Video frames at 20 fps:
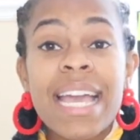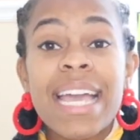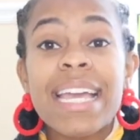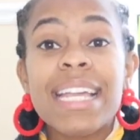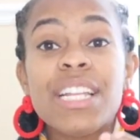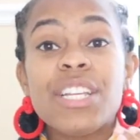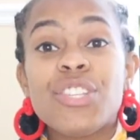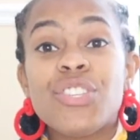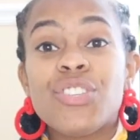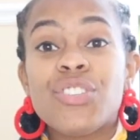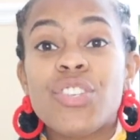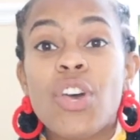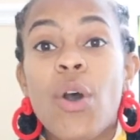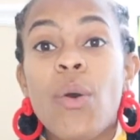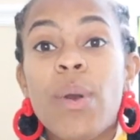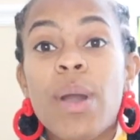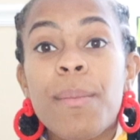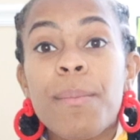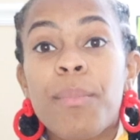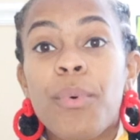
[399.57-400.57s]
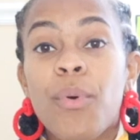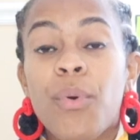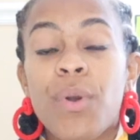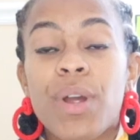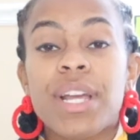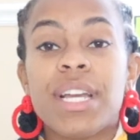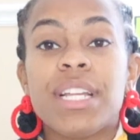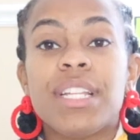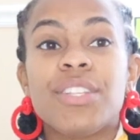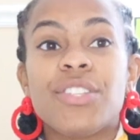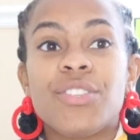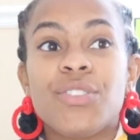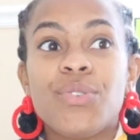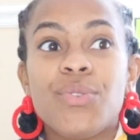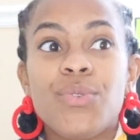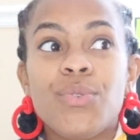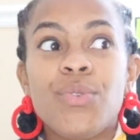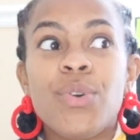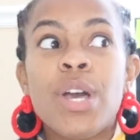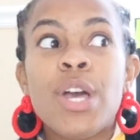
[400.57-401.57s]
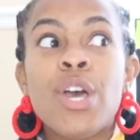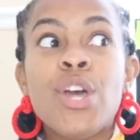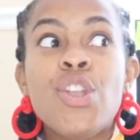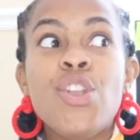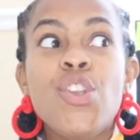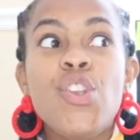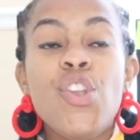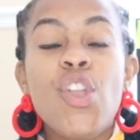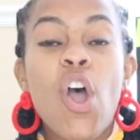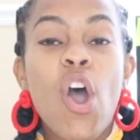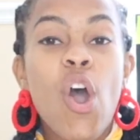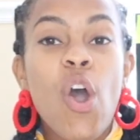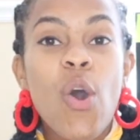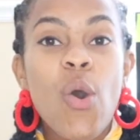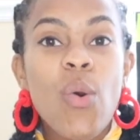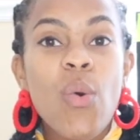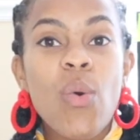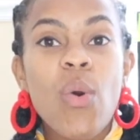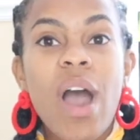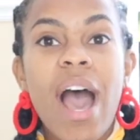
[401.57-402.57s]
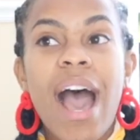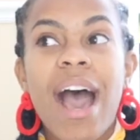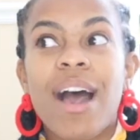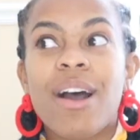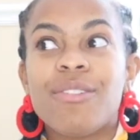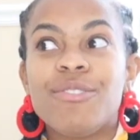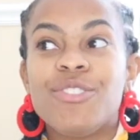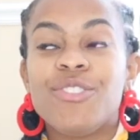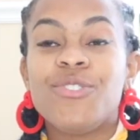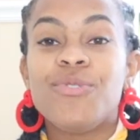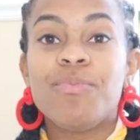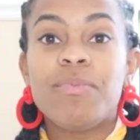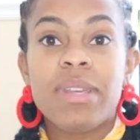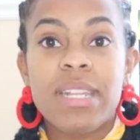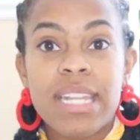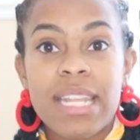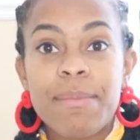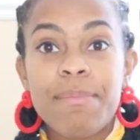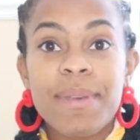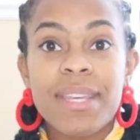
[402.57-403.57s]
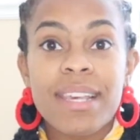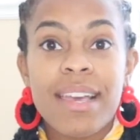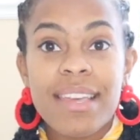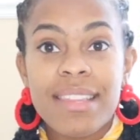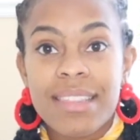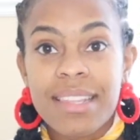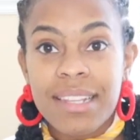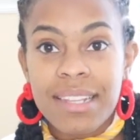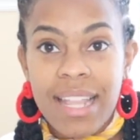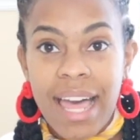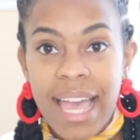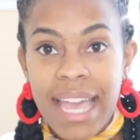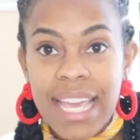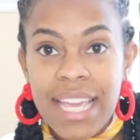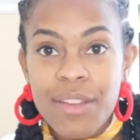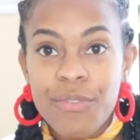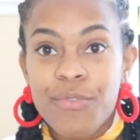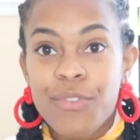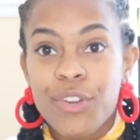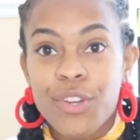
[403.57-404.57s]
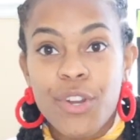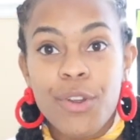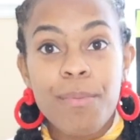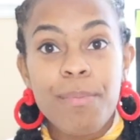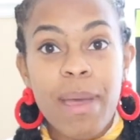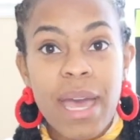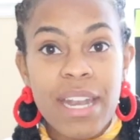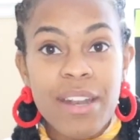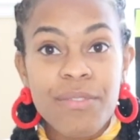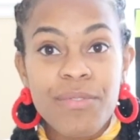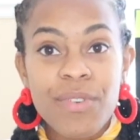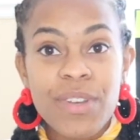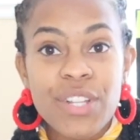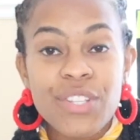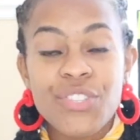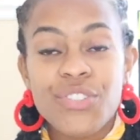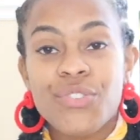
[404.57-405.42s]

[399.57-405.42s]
It is so important to know how to manipulate the light for your benefit,